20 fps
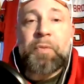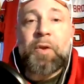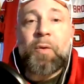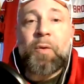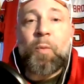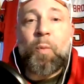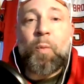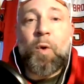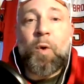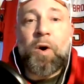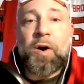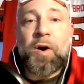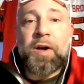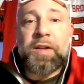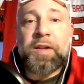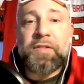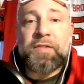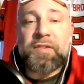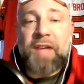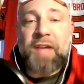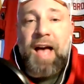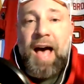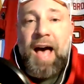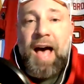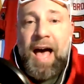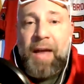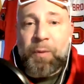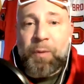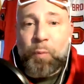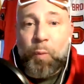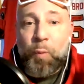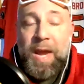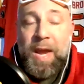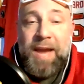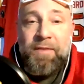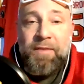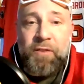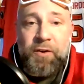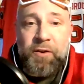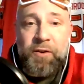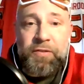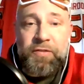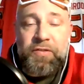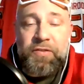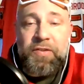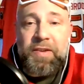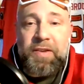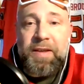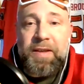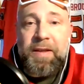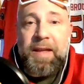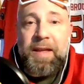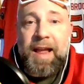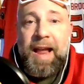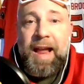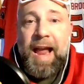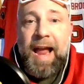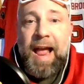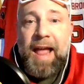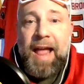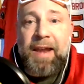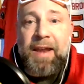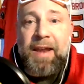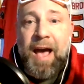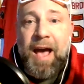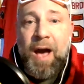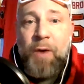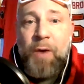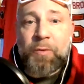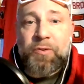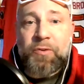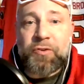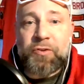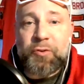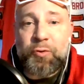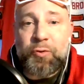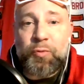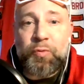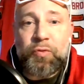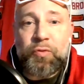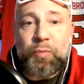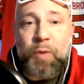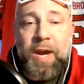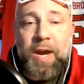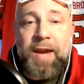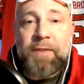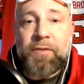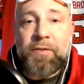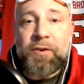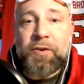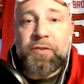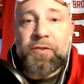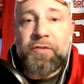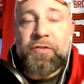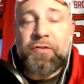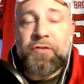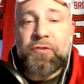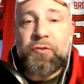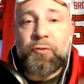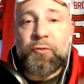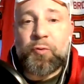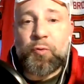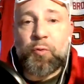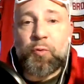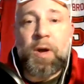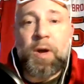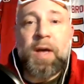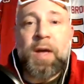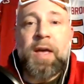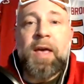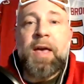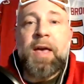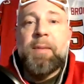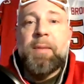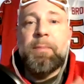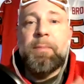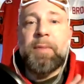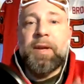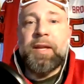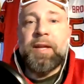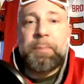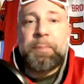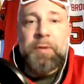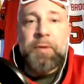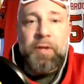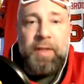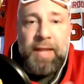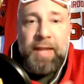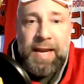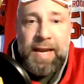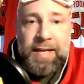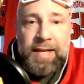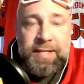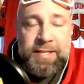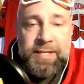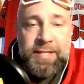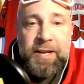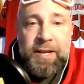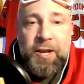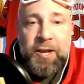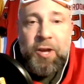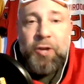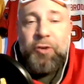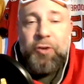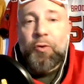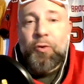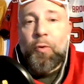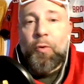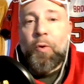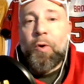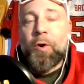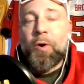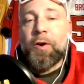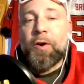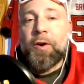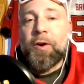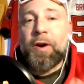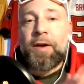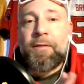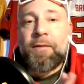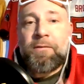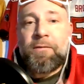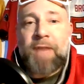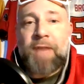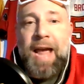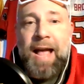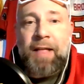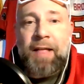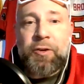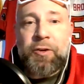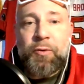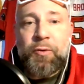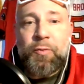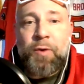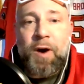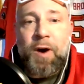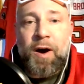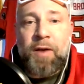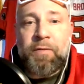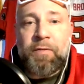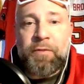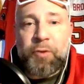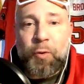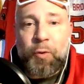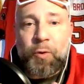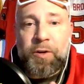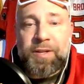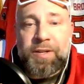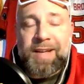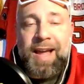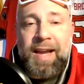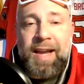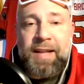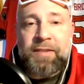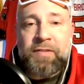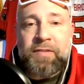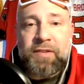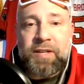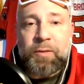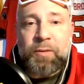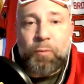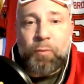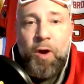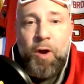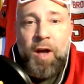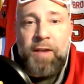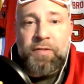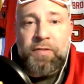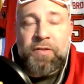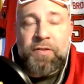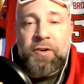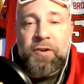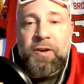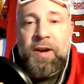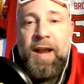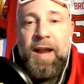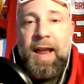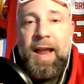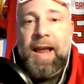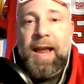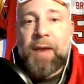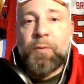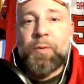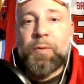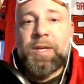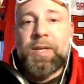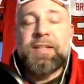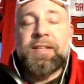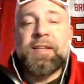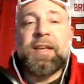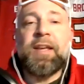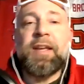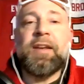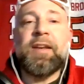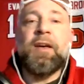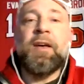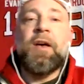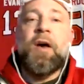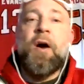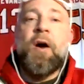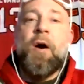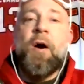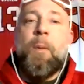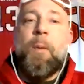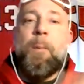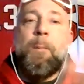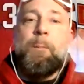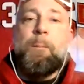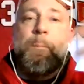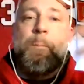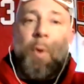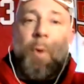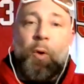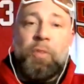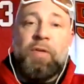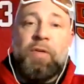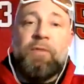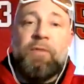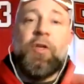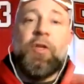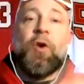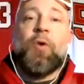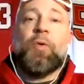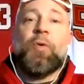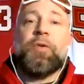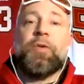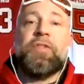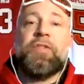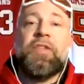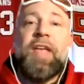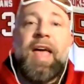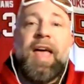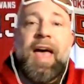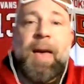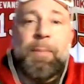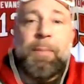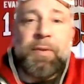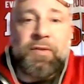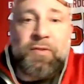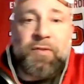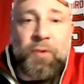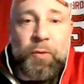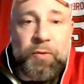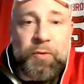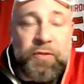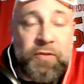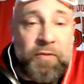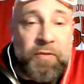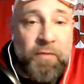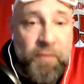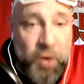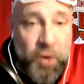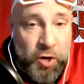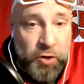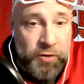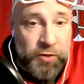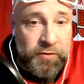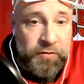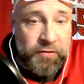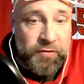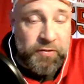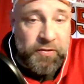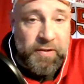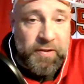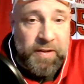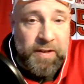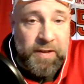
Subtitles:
was on waivers and how to use waivers to manipulate your value of your dynasty roster. And we did both of those episodes first